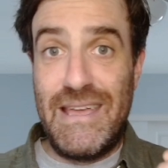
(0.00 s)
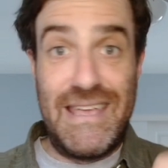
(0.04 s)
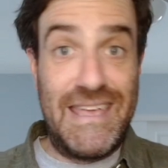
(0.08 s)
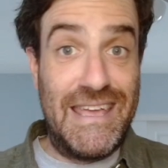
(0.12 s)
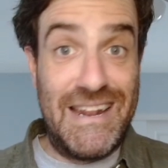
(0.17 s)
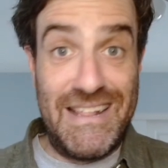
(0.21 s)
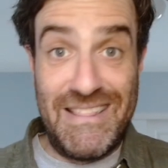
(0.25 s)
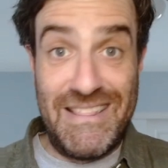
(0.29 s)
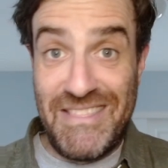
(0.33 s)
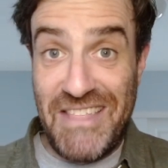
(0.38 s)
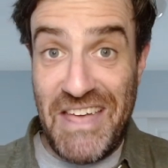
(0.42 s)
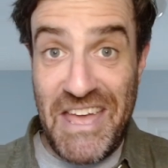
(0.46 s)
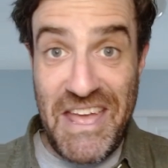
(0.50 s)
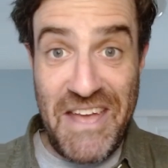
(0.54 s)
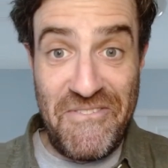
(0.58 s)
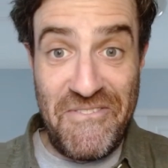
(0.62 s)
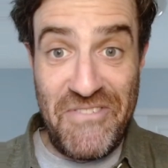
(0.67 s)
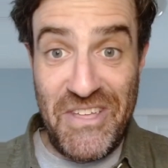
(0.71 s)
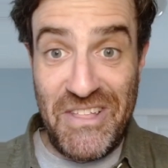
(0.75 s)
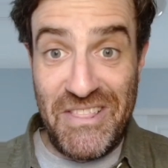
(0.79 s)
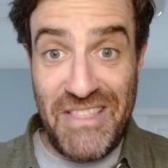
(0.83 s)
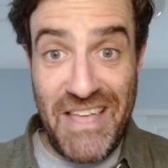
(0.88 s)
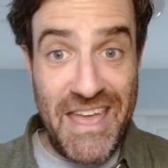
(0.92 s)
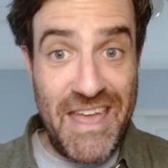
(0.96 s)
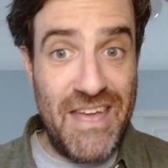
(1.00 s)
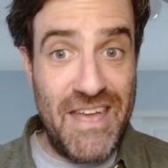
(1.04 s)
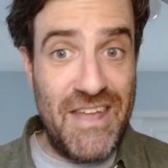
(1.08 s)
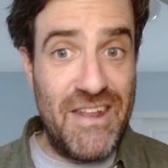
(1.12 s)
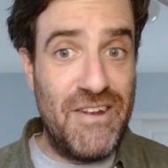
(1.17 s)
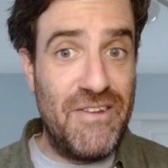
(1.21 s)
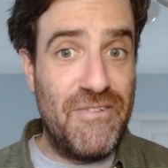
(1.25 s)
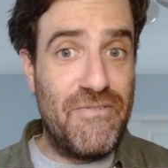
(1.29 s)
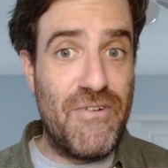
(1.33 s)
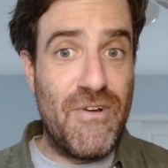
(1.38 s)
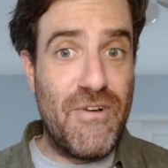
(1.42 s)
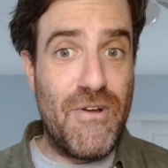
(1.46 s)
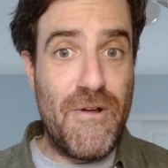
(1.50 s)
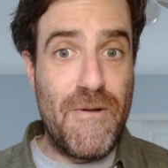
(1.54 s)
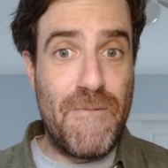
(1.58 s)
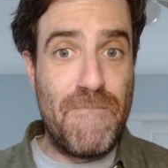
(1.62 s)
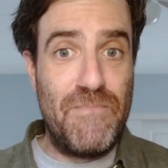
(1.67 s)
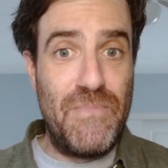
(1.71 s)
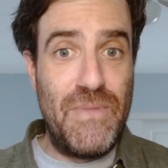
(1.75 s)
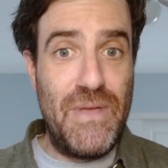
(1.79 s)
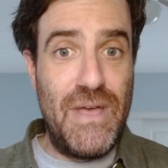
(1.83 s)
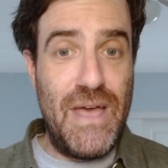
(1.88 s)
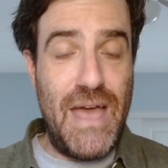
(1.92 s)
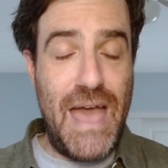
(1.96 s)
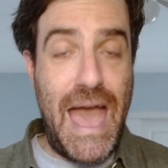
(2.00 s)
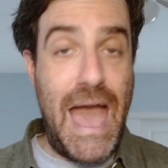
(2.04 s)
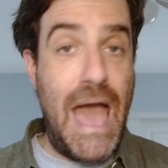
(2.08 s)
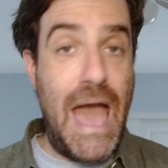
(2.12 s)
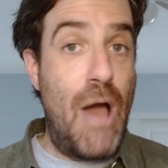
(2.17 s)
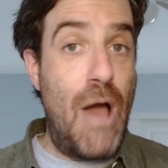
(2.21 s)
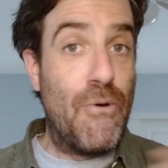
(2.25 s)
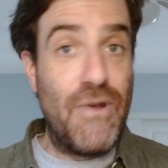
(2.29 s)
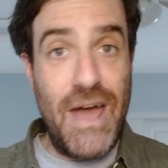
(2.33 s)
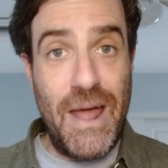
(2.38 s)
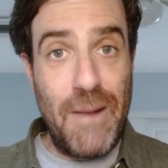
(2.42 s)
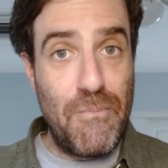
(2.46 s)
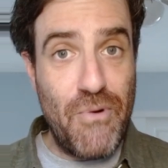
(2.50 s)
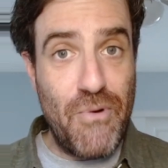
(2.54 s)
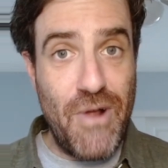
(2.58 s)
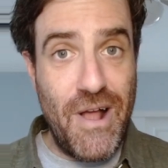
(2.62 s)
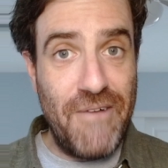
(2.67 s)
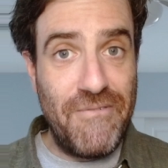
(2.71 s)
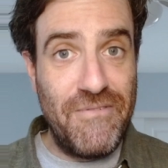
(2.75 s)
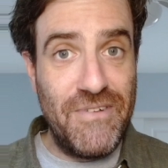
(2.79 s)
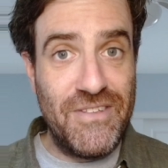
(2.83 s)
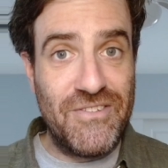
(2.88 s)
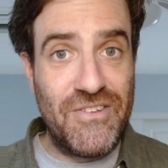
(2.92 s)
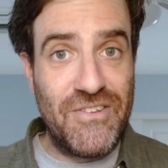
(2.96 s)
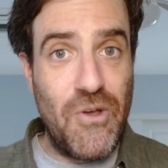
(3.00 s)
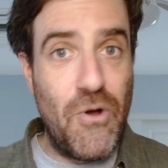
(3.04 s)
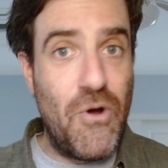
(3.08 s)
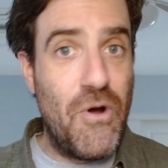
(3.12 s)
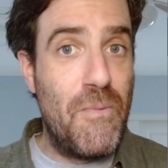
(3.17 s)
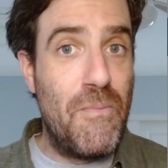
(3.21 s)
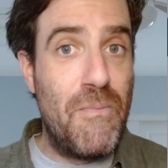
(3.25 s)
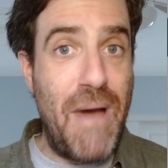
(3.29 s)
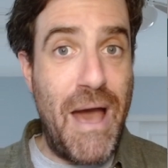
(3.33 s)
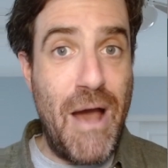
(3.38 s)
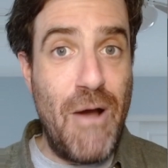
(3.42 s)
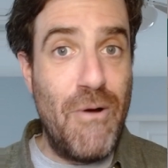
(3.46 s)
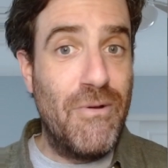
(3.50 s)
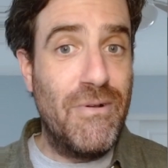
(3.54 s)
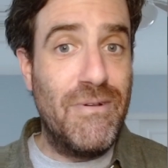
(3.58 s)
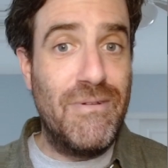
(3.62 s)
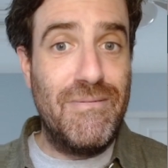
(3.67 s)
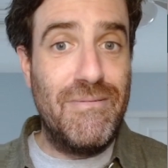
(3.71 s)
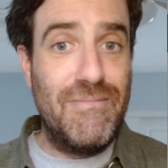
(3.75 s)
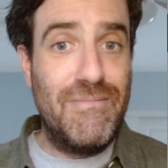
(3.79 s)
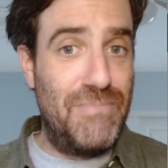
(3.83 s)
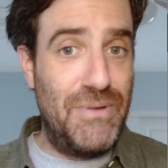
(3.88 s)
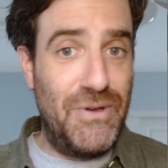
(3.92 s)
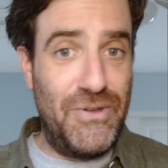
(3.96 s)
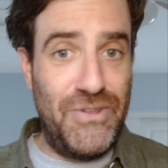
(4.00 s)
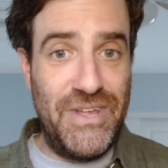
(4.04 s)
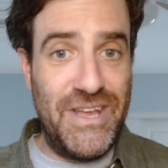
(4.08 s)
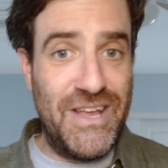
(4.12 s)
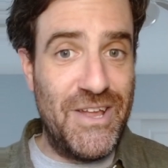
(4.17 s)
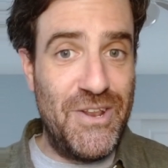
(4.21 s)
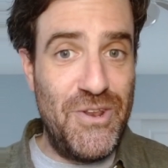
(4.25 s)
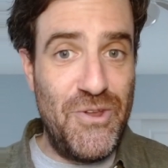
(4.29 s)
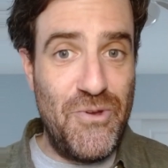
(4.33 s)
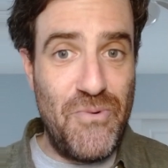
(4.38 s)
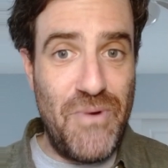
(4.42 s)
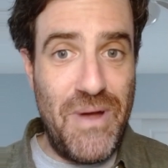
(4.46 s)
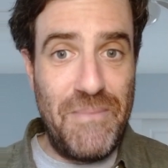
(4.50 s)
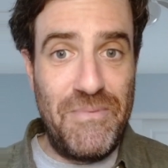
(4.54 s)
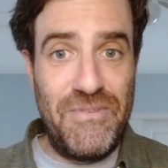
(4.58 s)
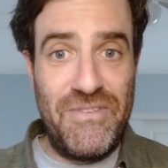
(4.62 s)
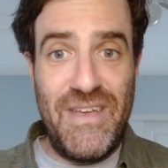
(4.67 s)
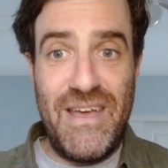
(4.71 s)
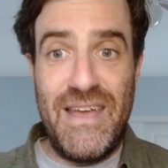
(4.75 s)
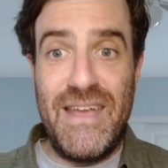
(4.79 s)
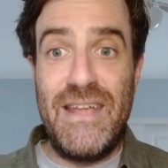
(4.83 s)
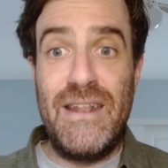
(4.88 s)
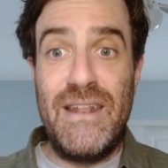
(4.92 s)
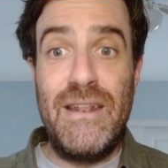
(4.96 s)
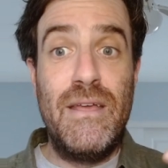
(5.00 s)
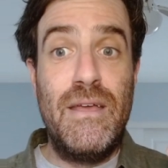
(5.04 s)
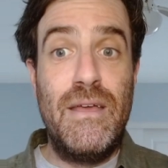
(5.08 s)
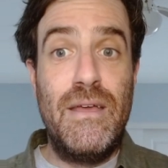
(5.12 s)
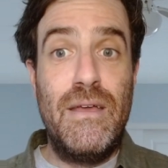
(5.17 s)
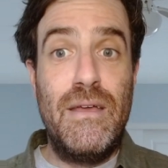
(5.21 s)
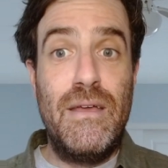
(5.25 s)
get a lay of the land for how nonprofits go about building a new website,